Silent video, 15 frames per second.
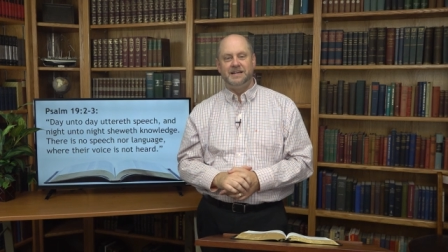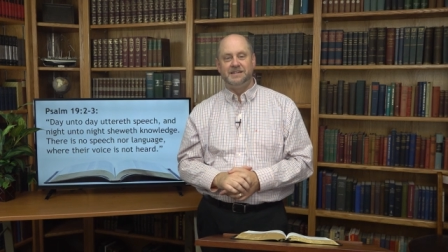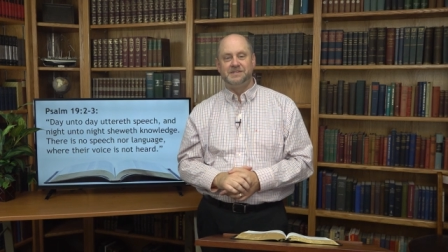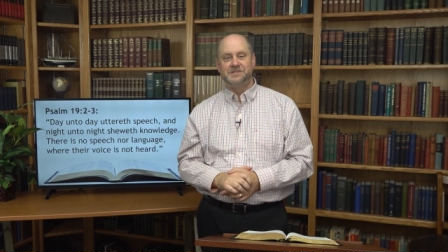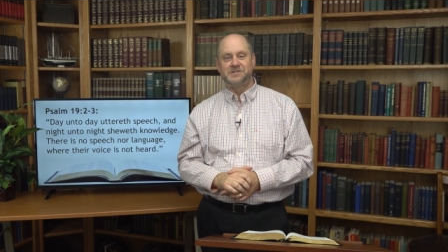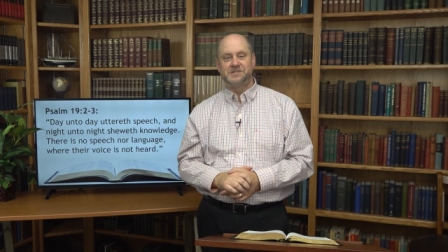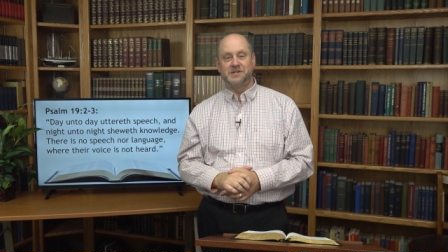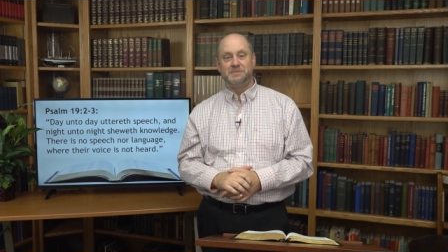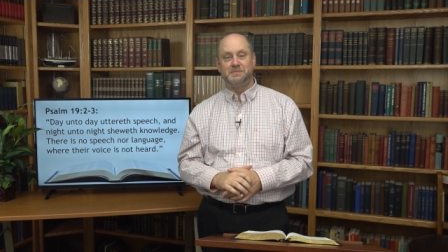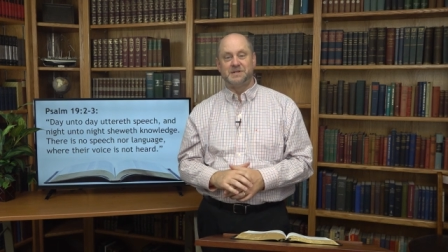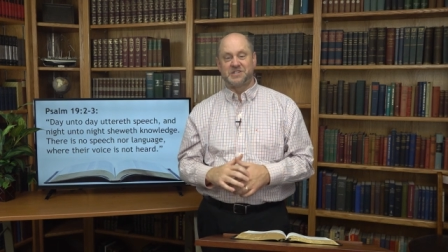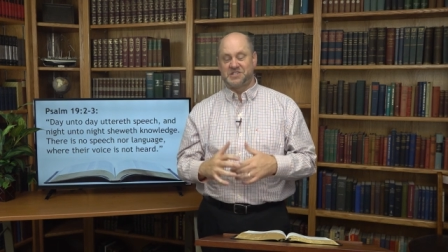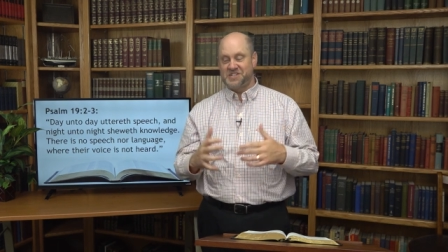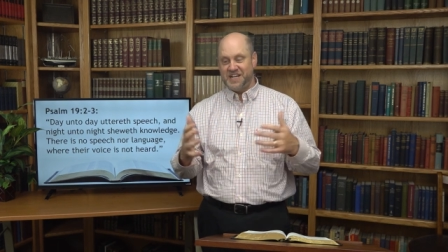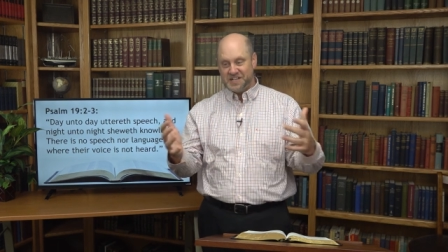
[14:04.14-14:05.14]
is some
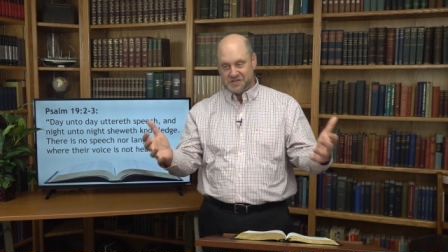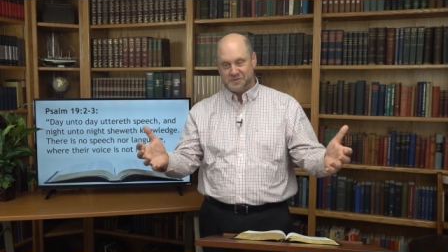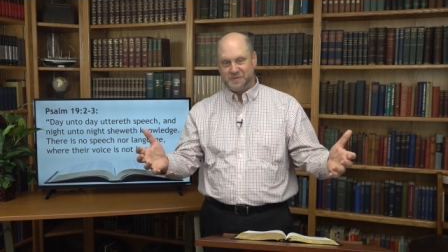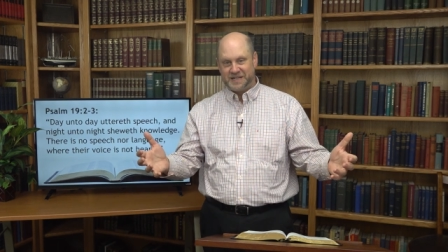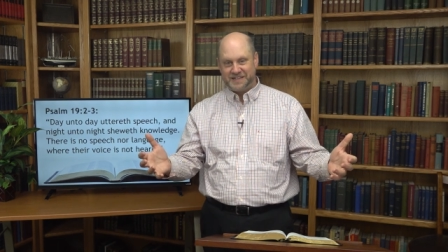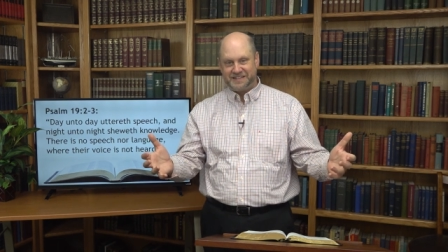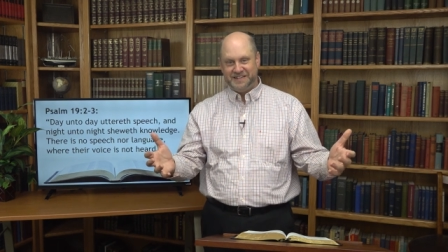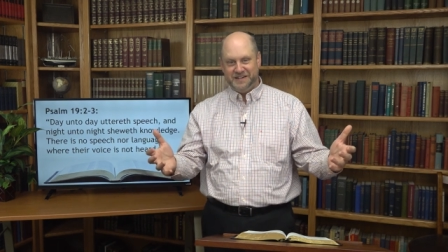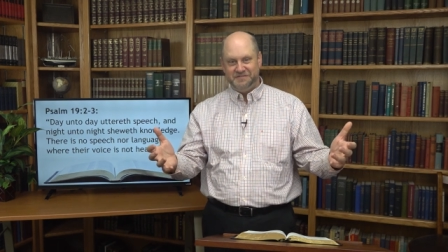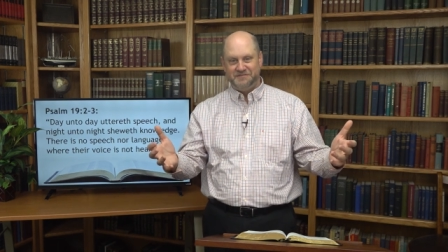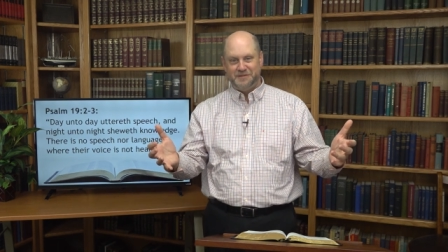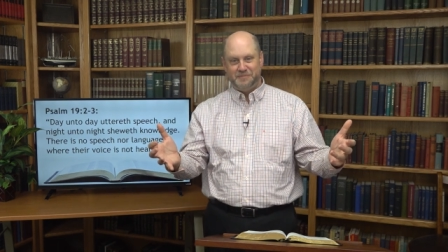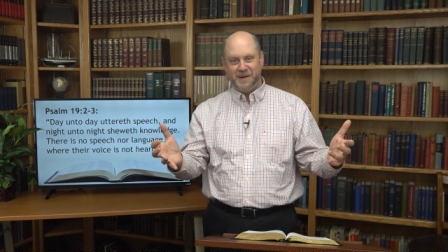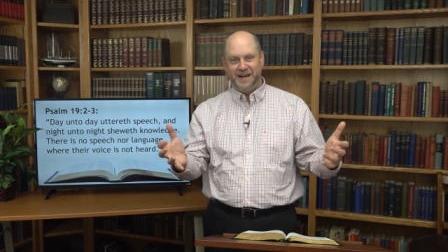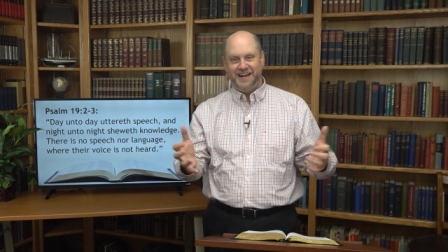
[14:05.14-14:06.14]
assessment of the
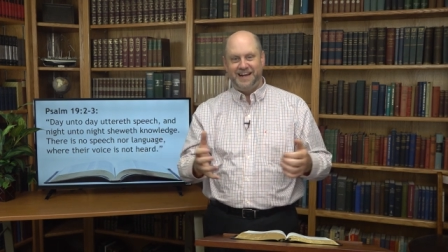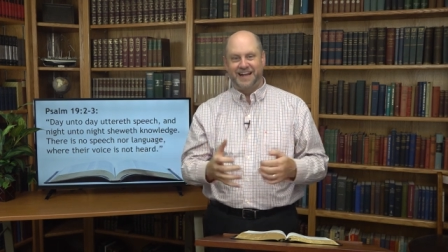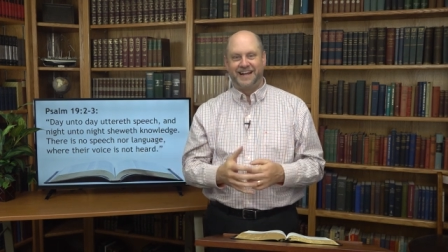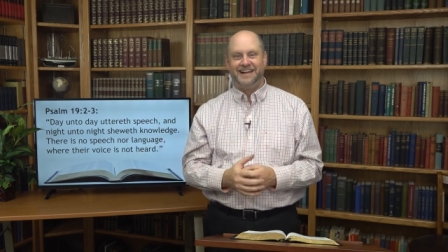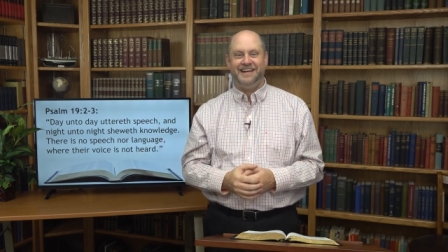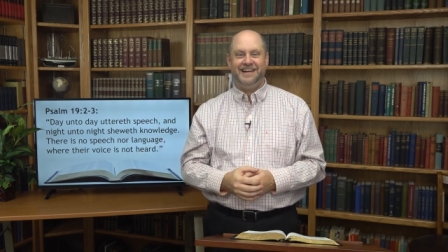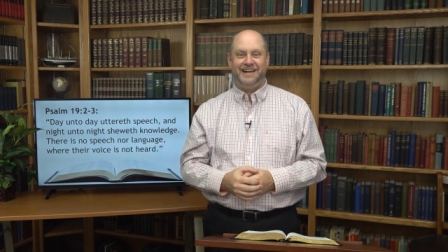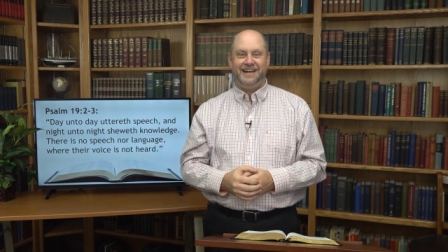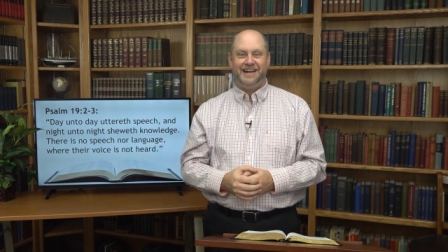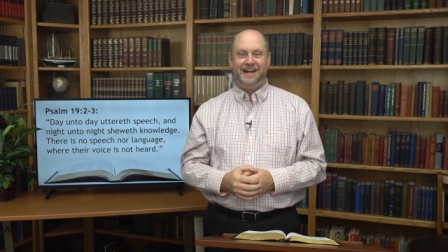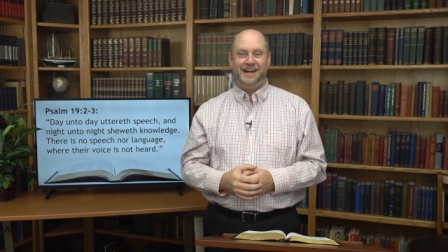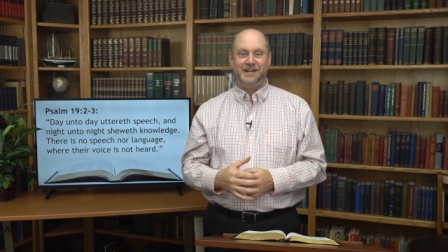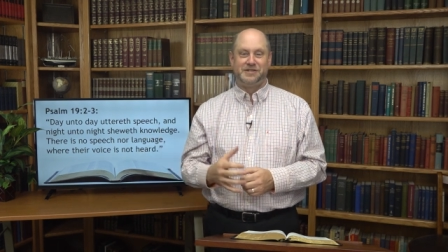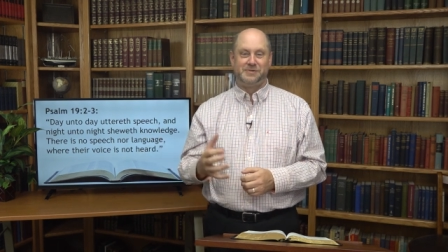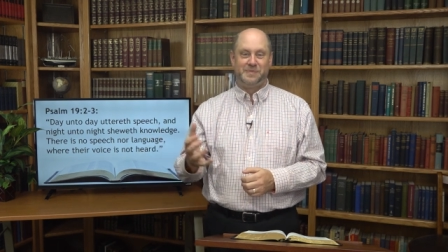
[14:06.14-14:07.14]
painting.
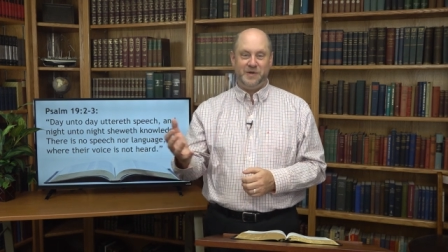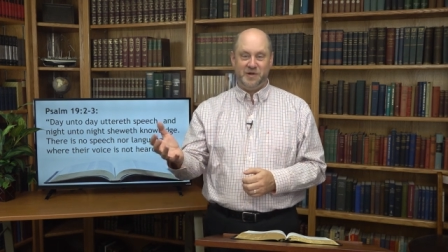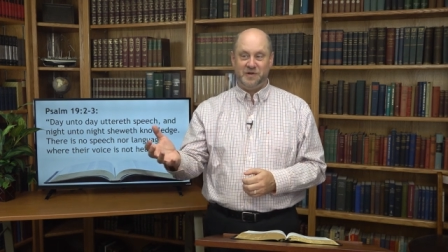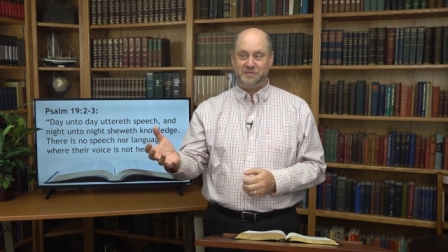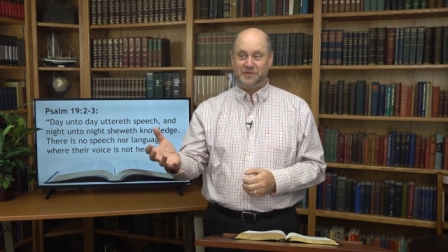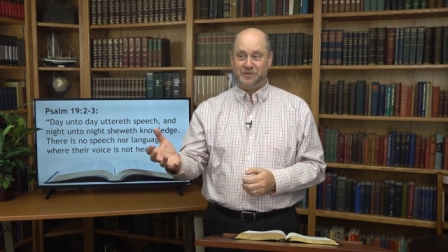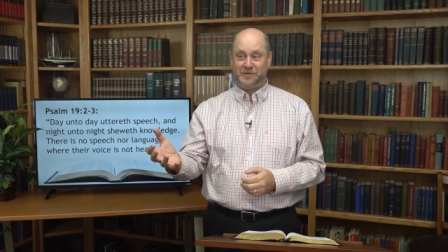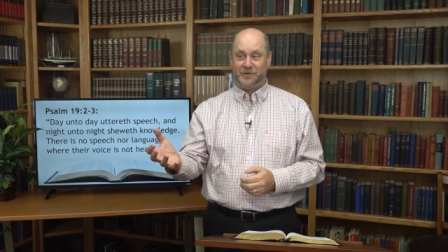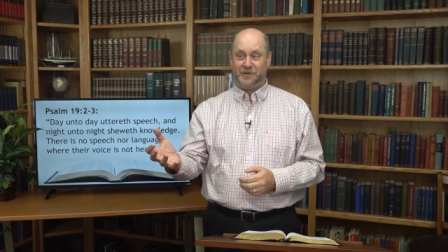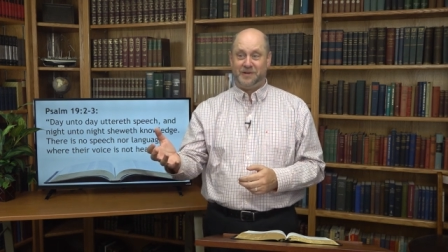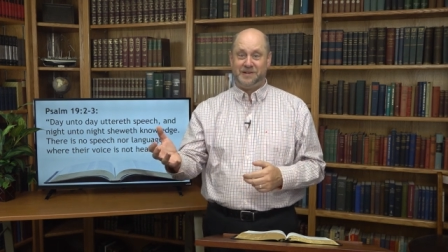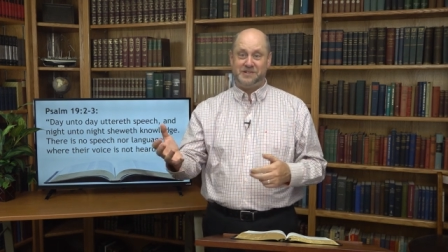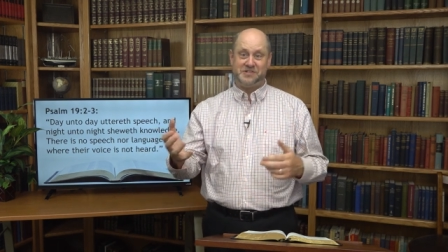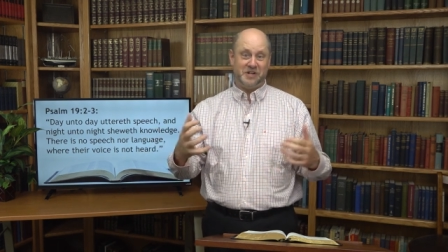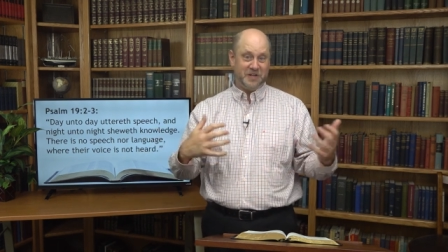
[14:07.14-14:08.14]
It is beautiful, or it
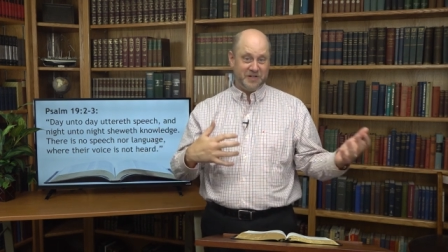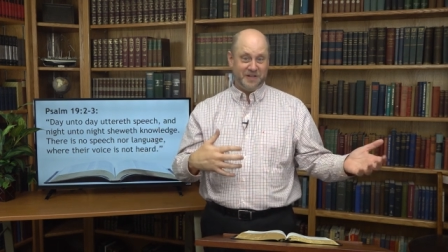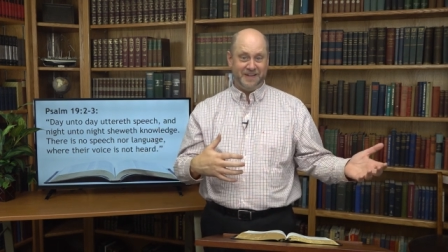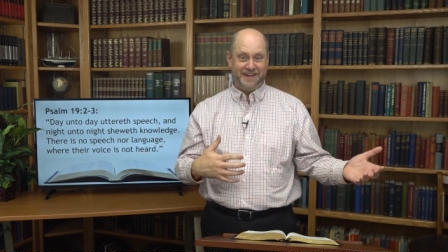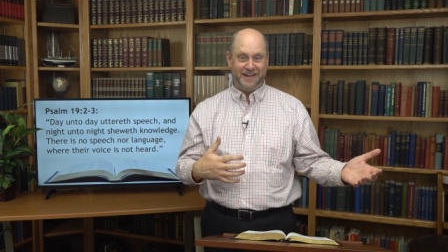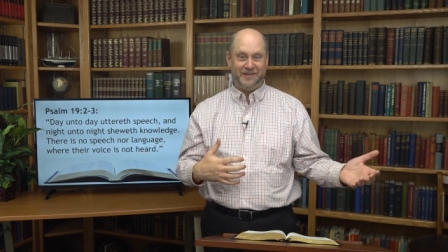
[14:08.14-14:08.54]
is ugly,